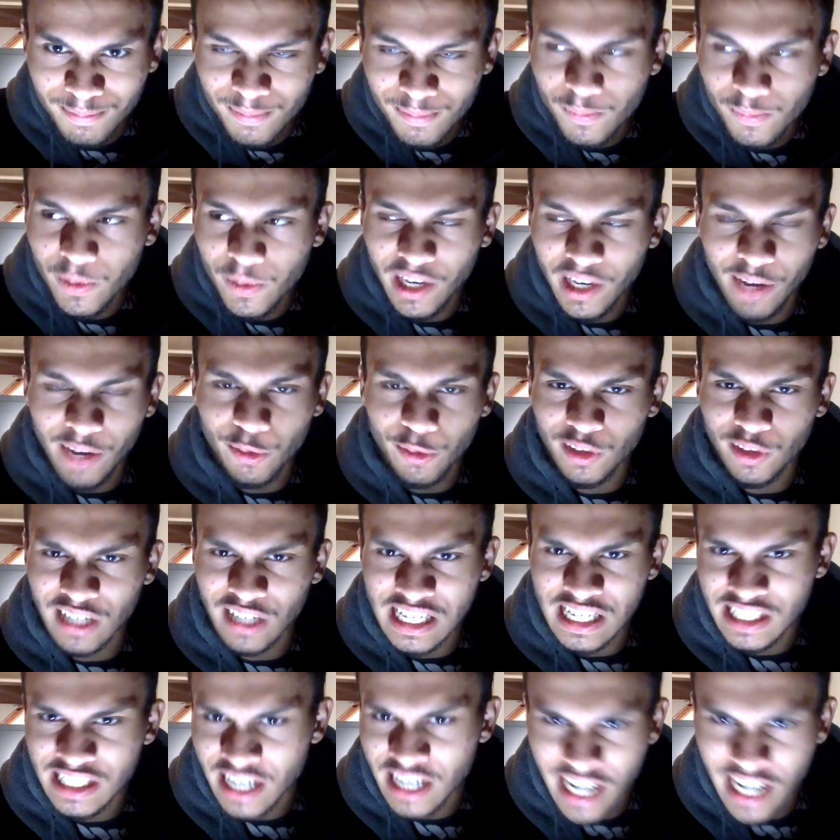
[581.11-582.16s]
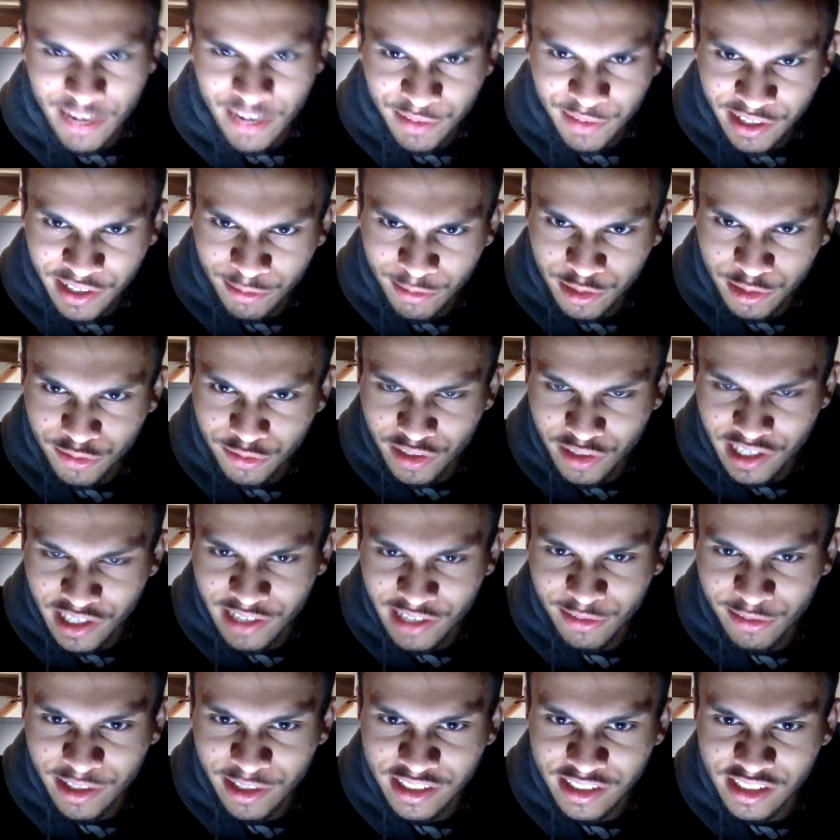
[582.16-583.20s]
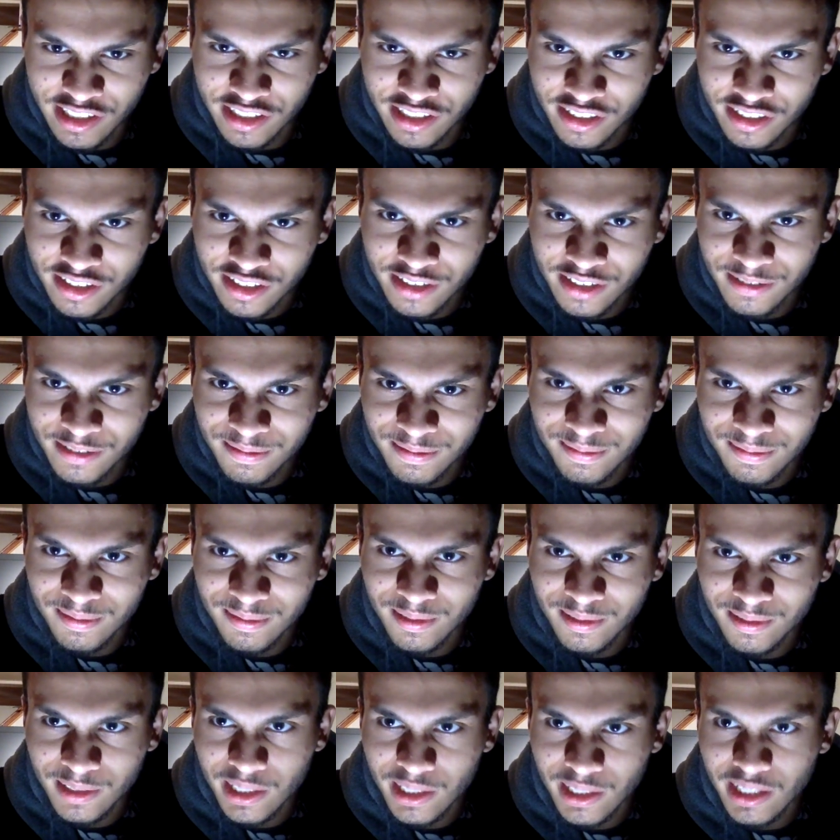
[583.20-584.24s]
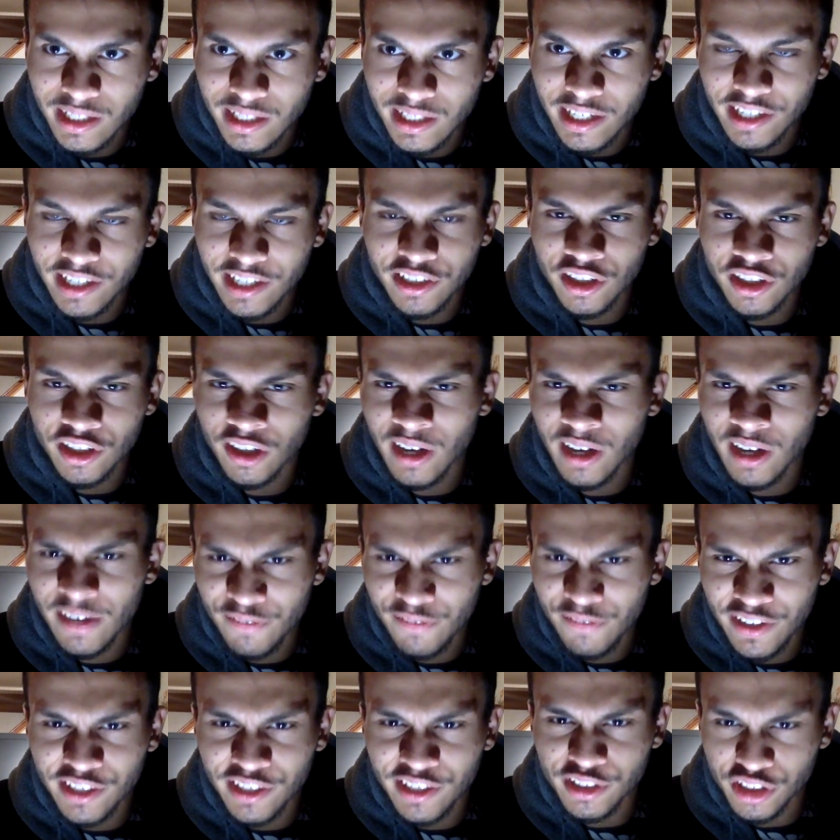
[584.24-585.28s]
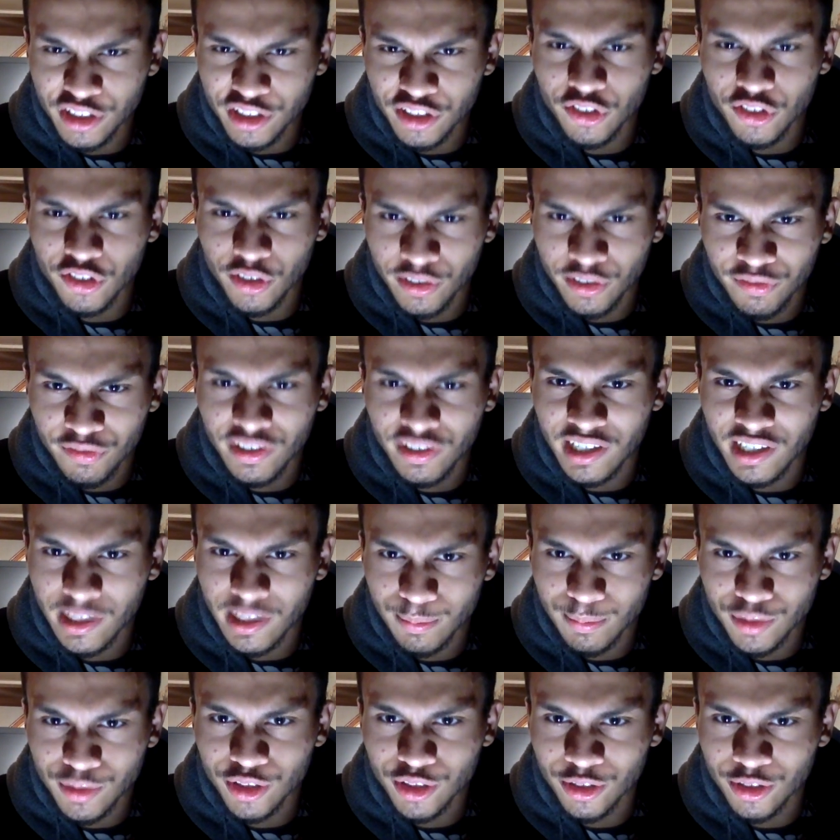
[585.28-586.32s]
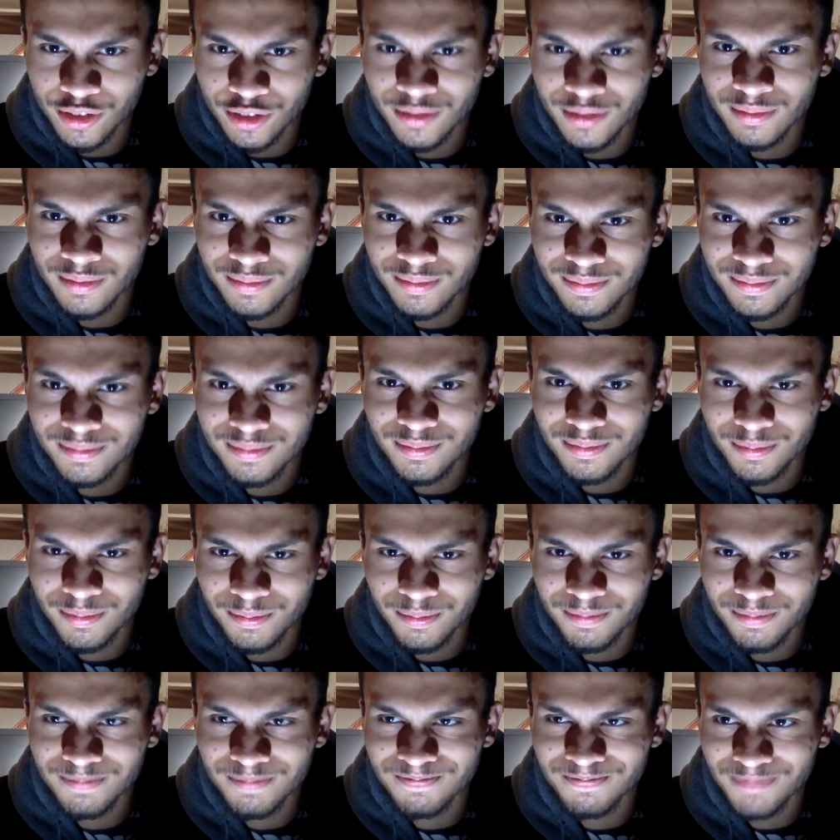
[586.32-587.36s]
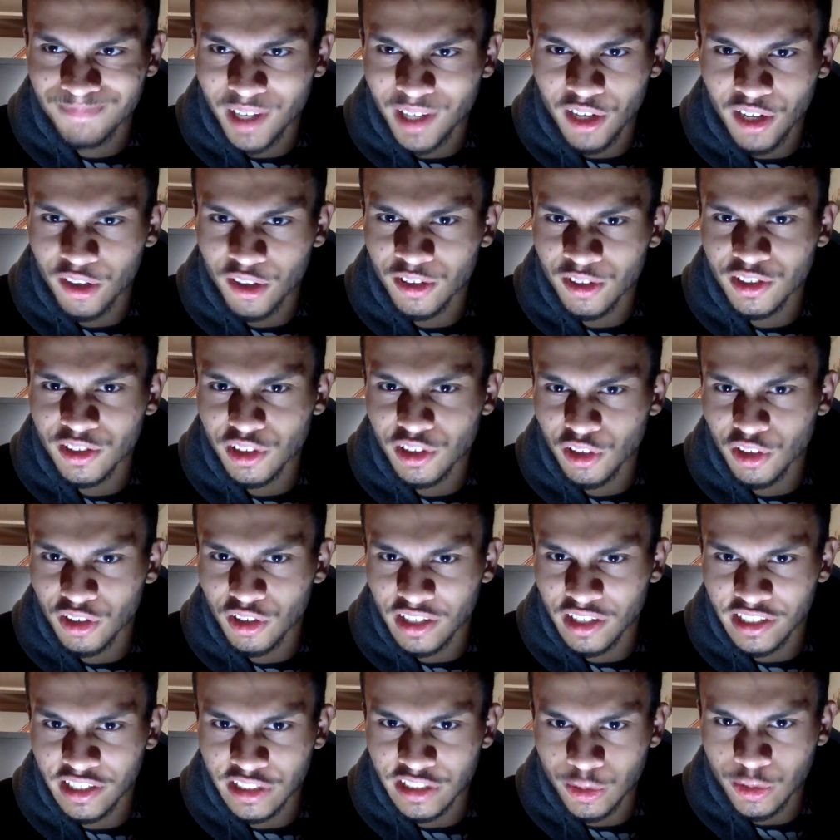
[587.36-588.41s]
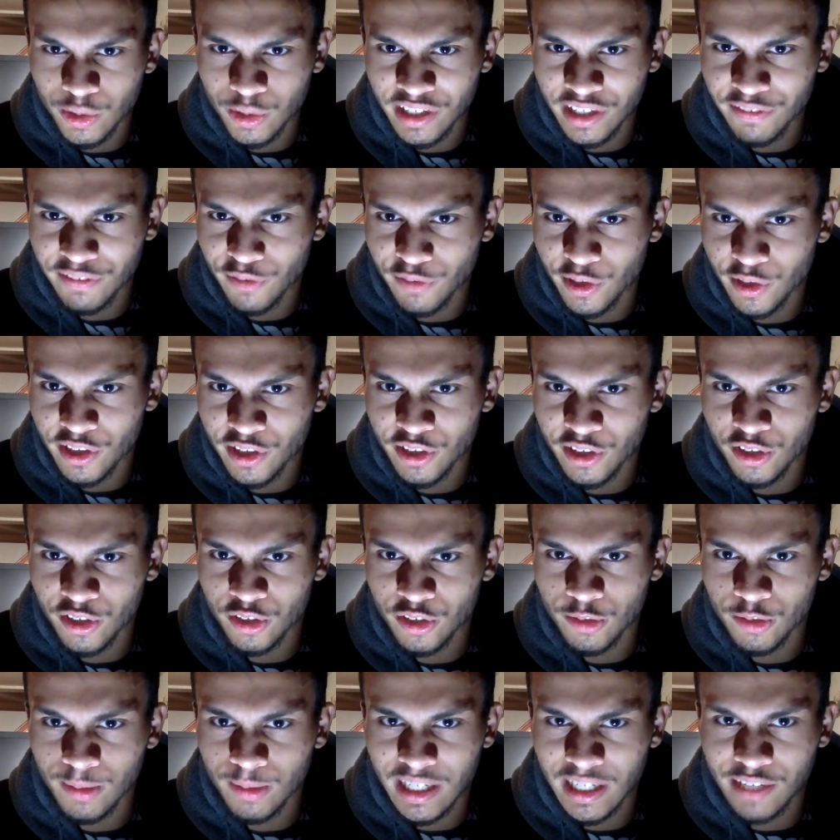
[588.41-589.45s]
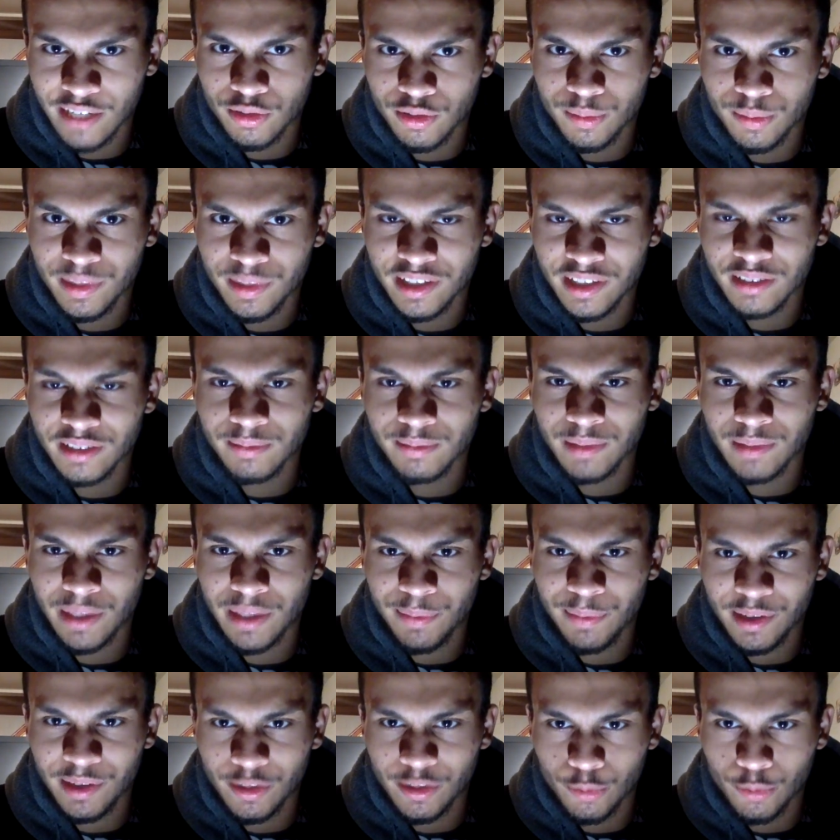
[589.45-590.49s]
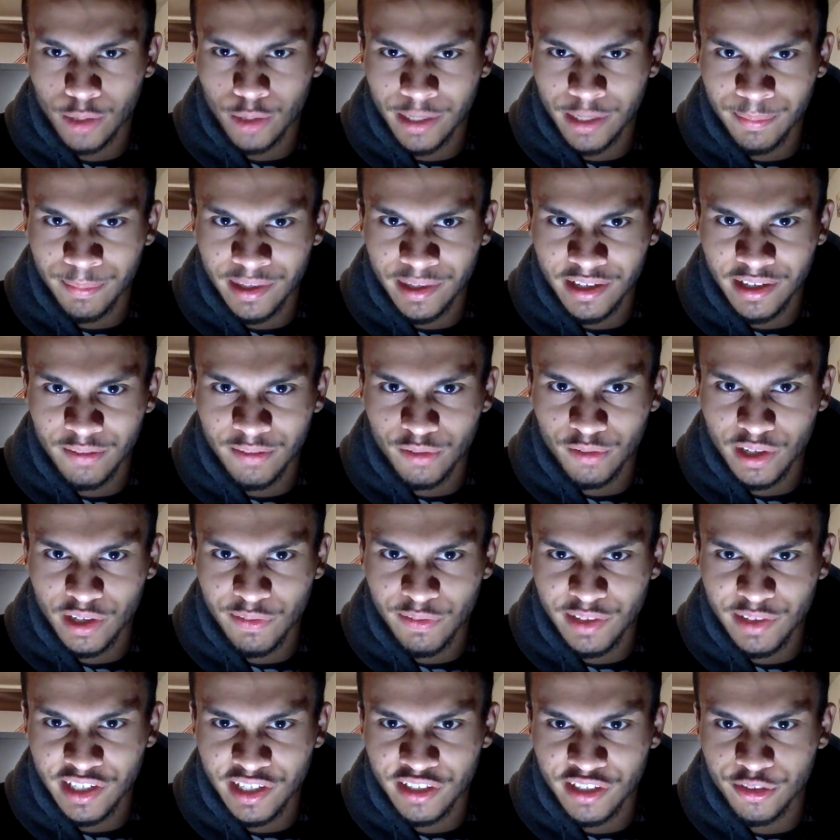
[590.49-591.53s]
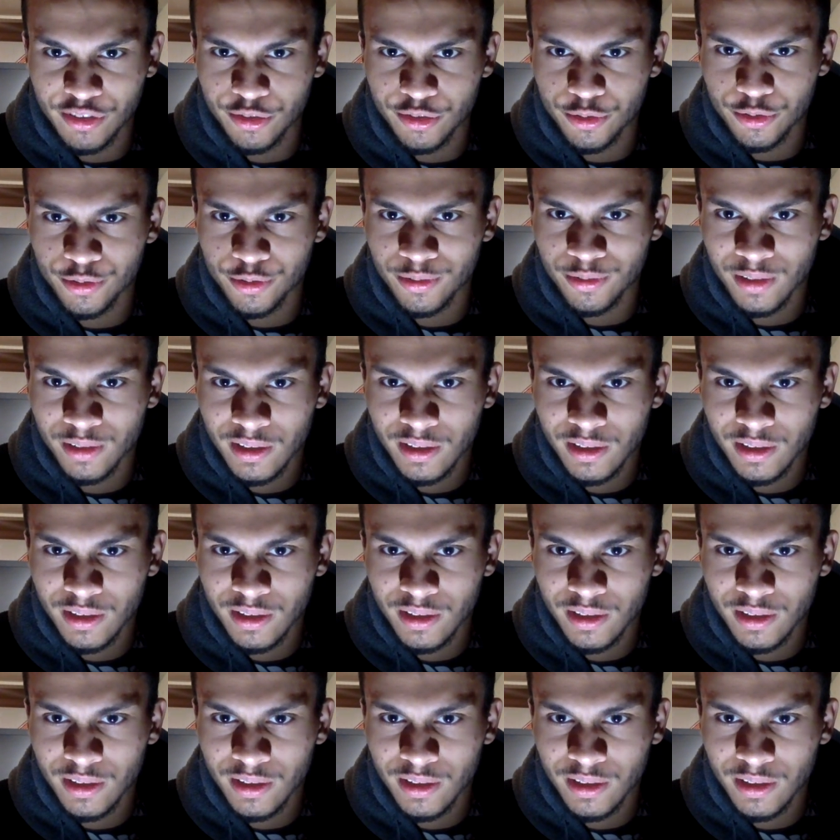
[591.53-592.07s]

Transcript: And I realized not everything was fucking racist. And I think you should grow the fuck up too. You look like a 20, 30-year-old black woman and blaming the white man for everything you do.